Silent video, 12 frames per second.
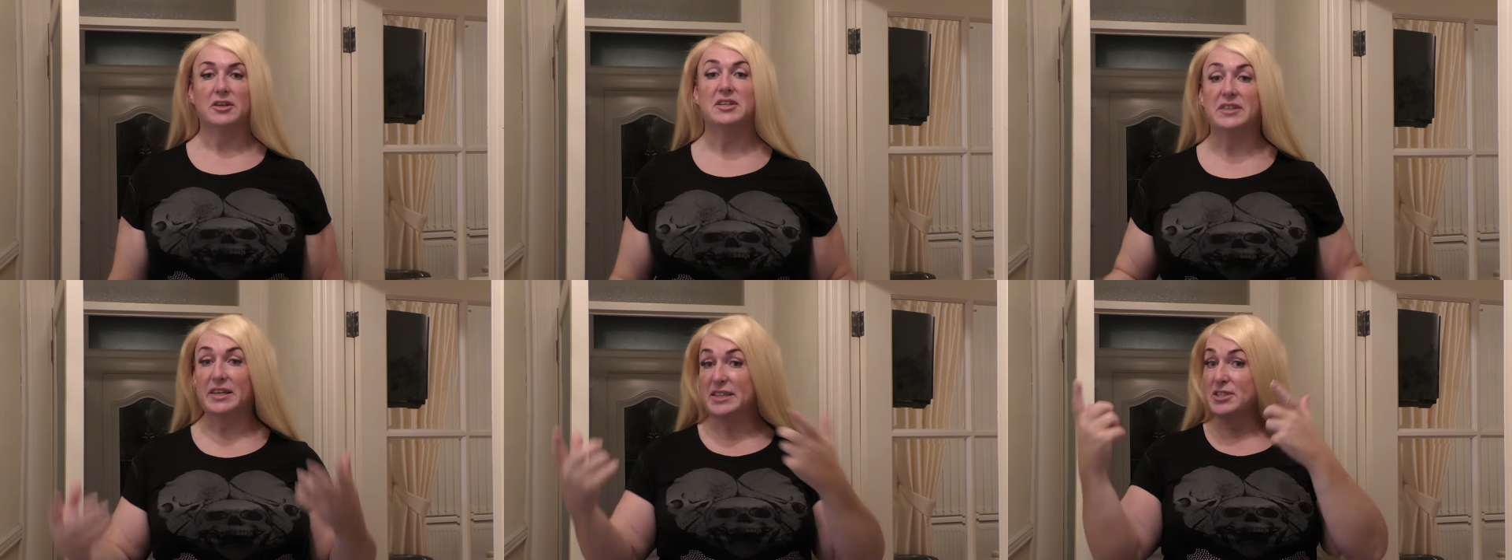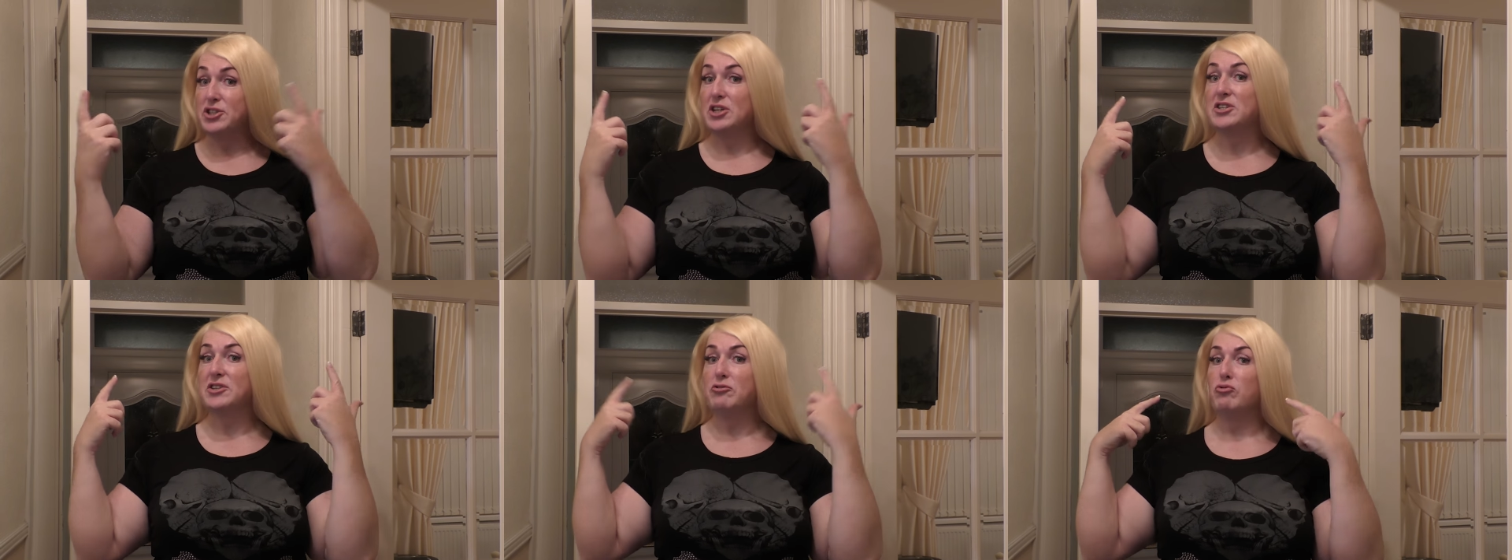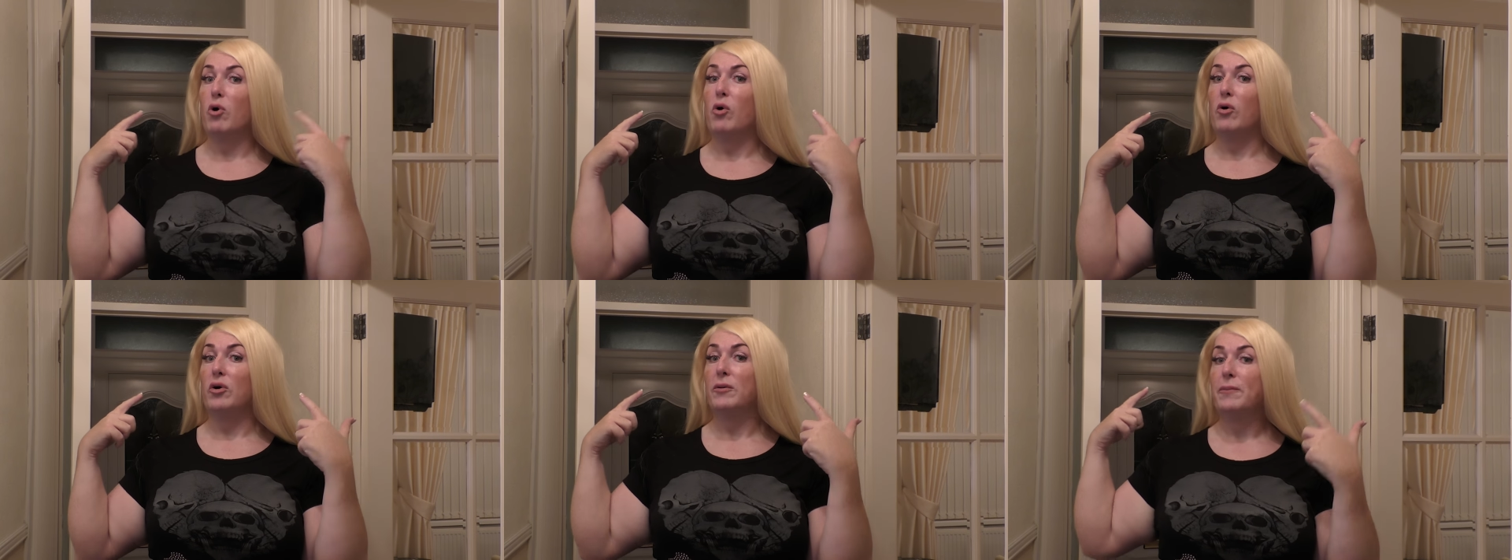This is just the
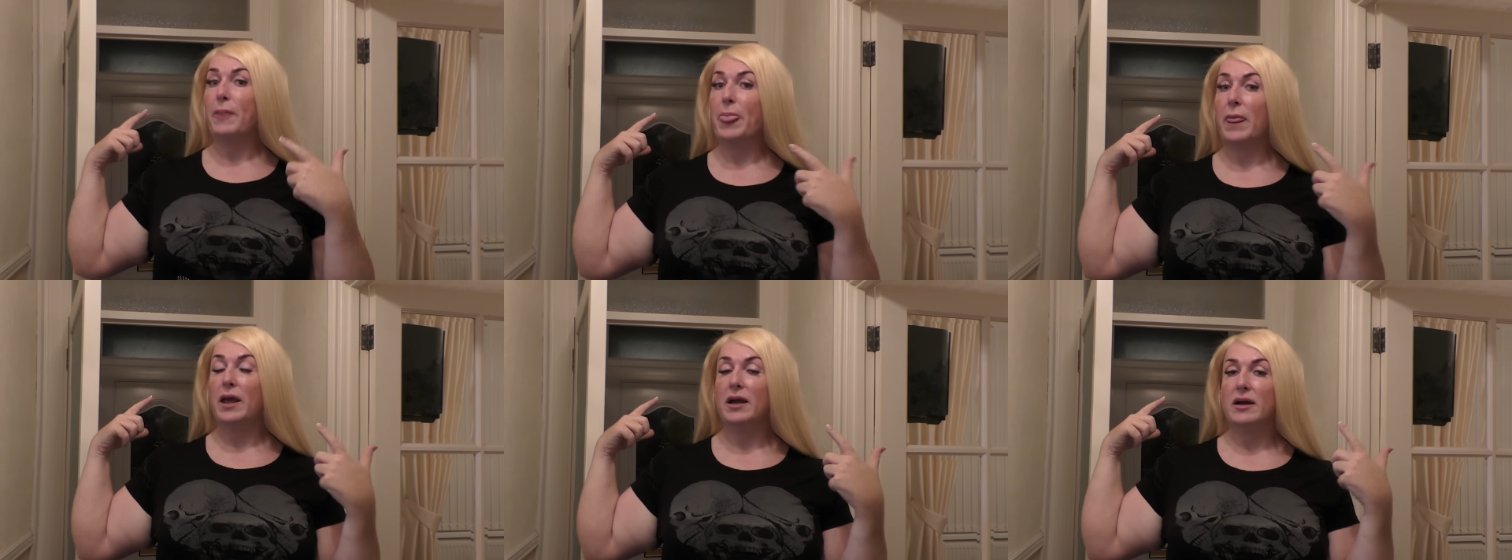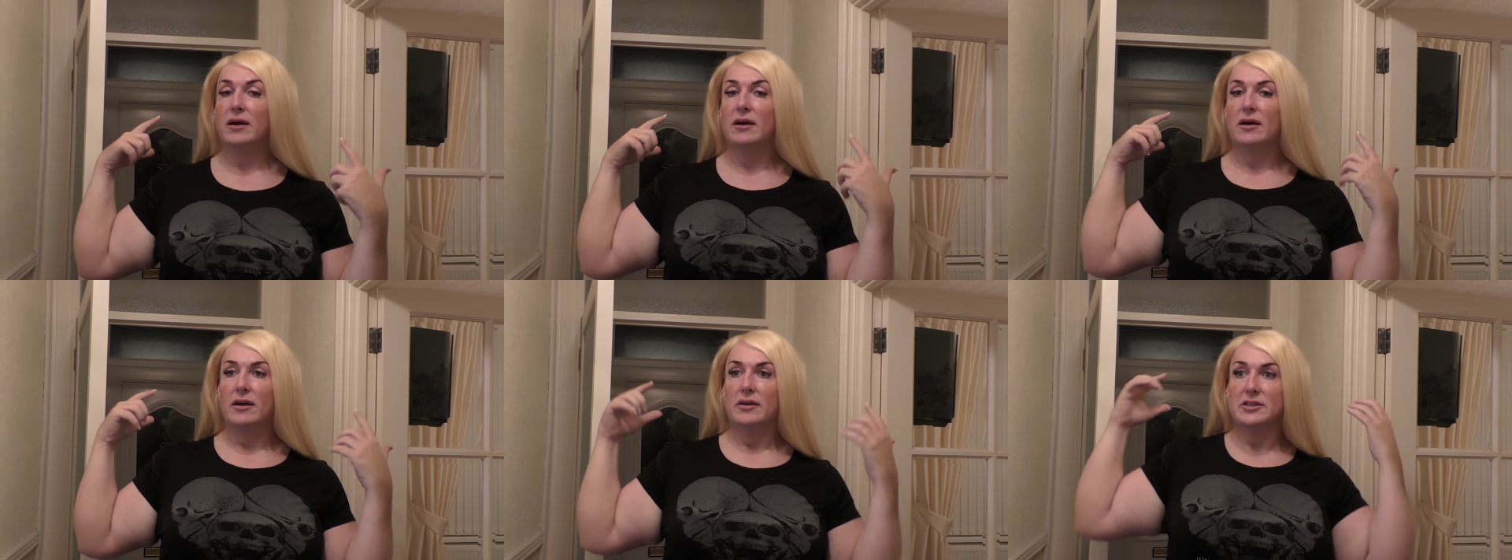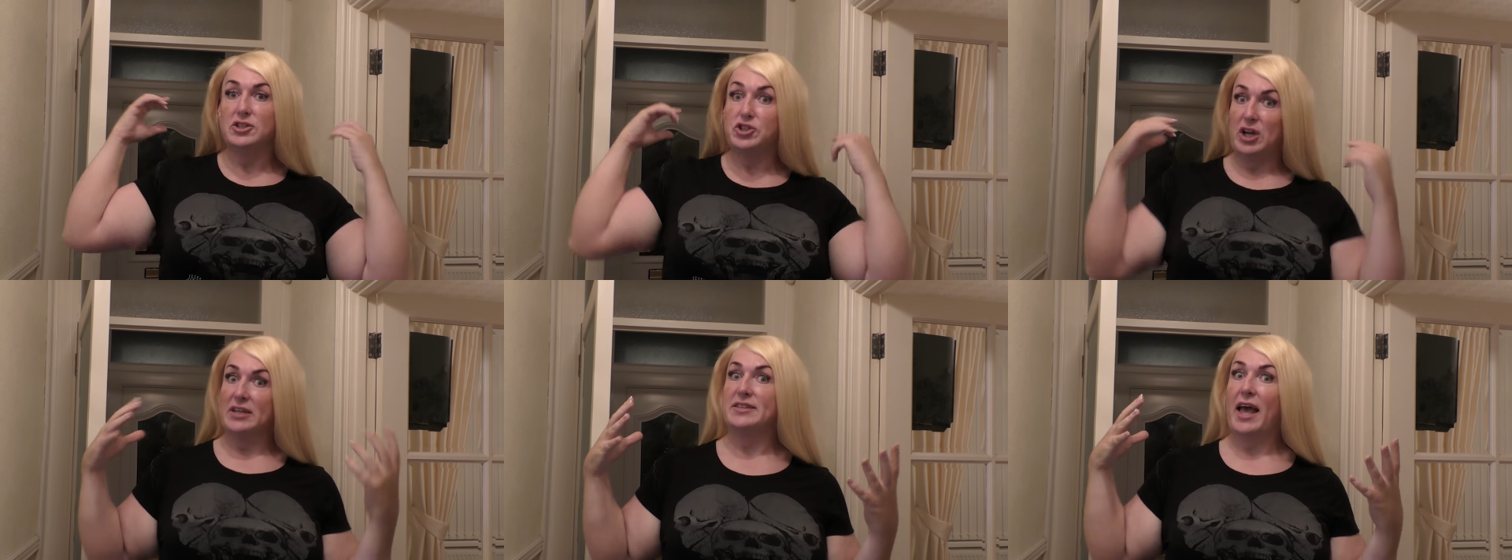raw, this is
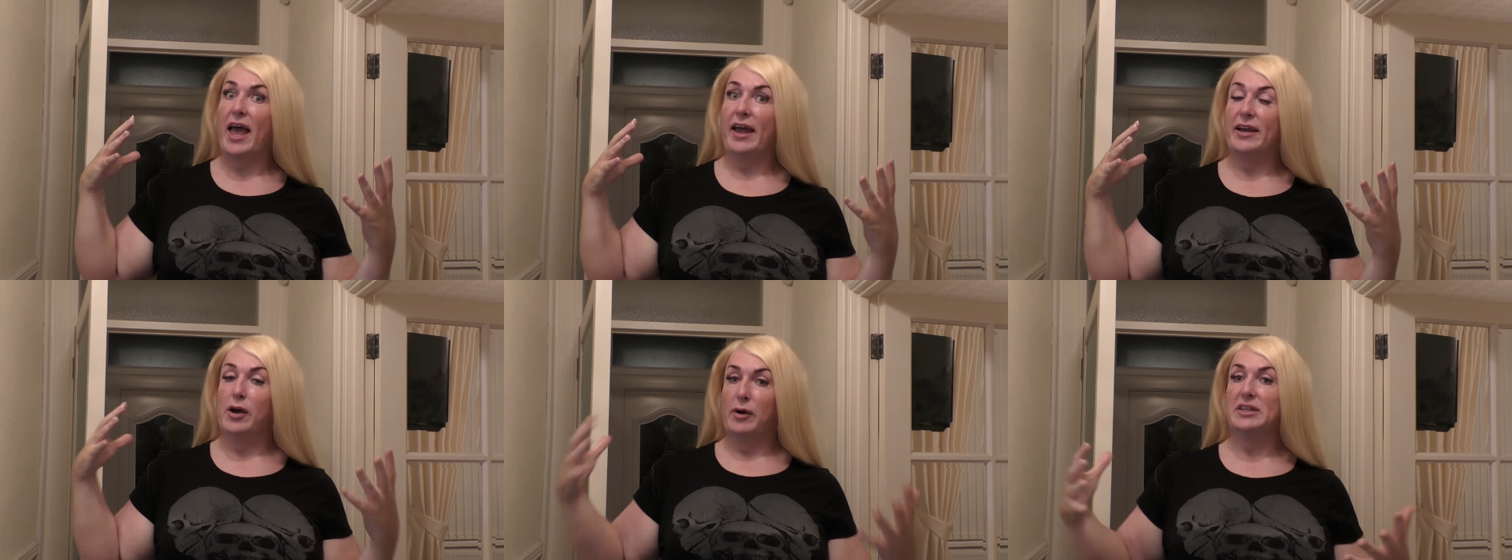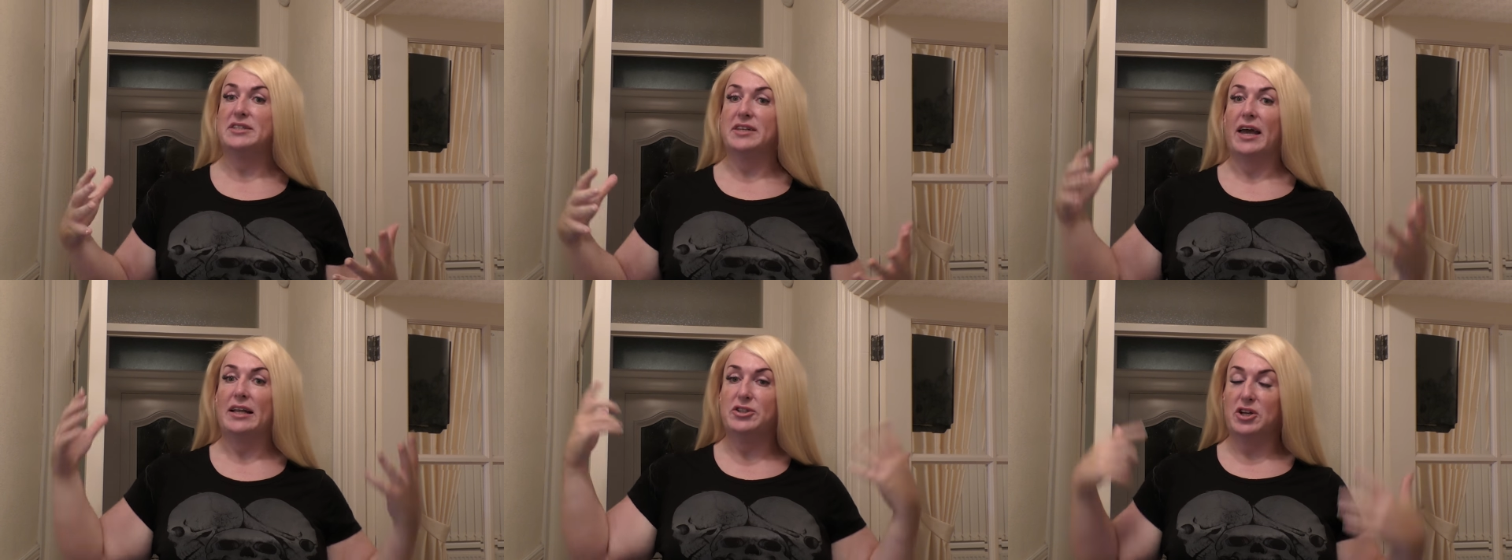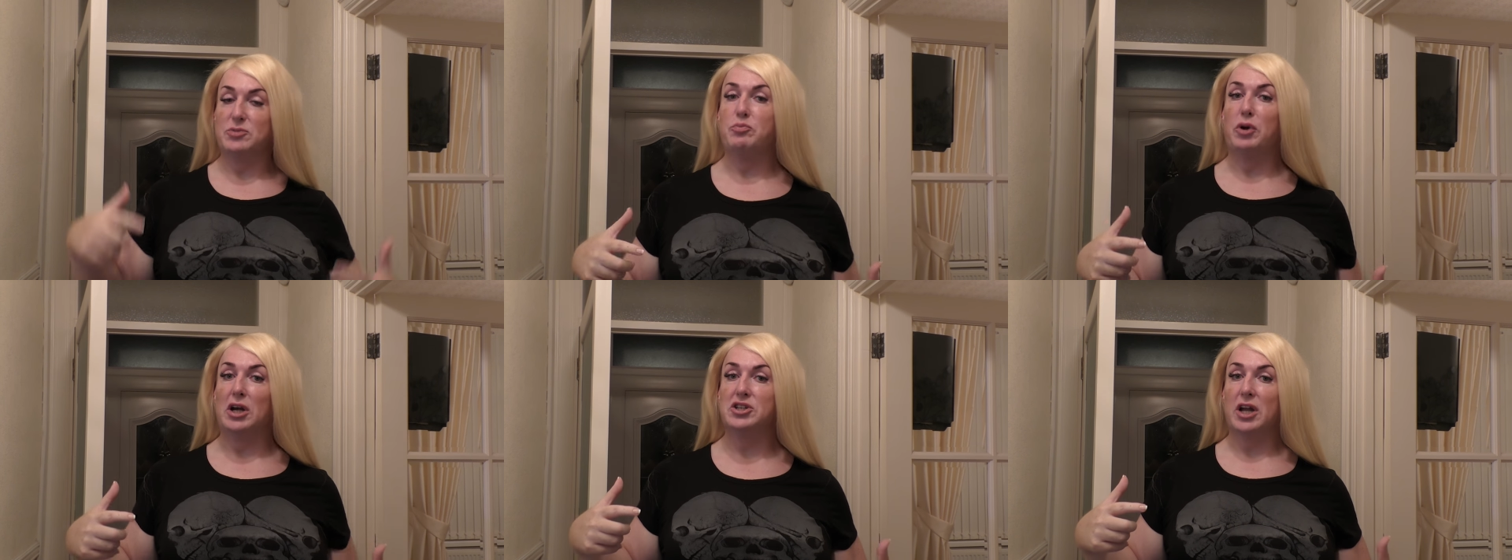just the hair now and styled, just
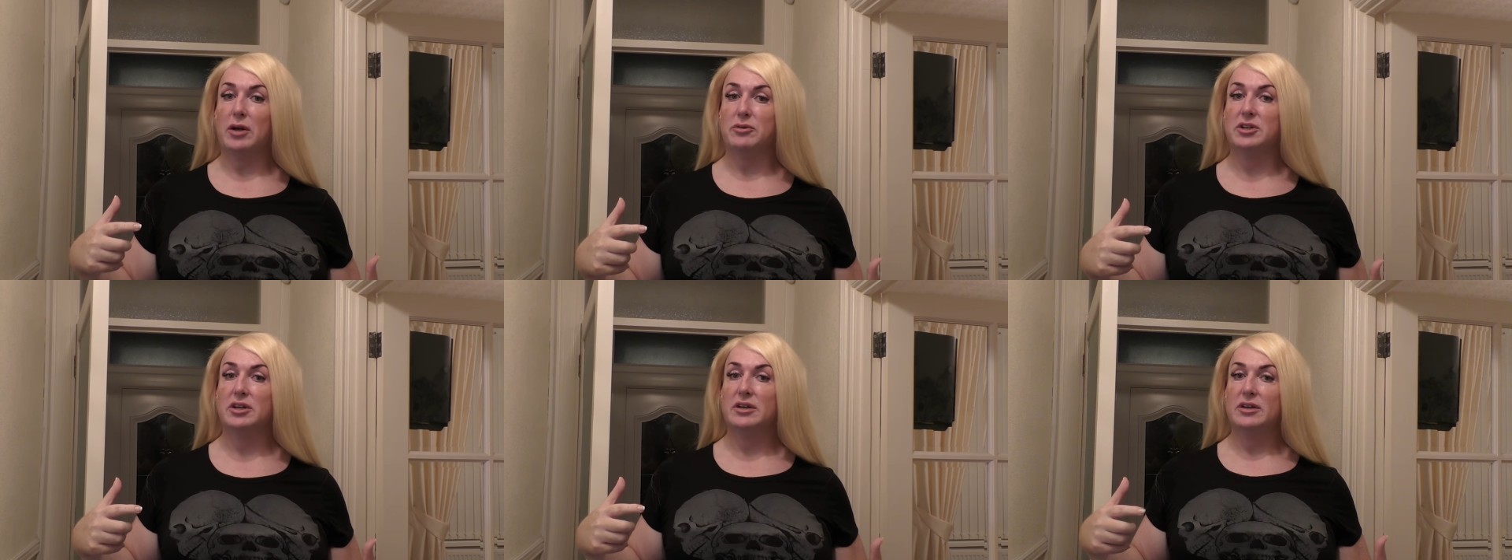brushed out.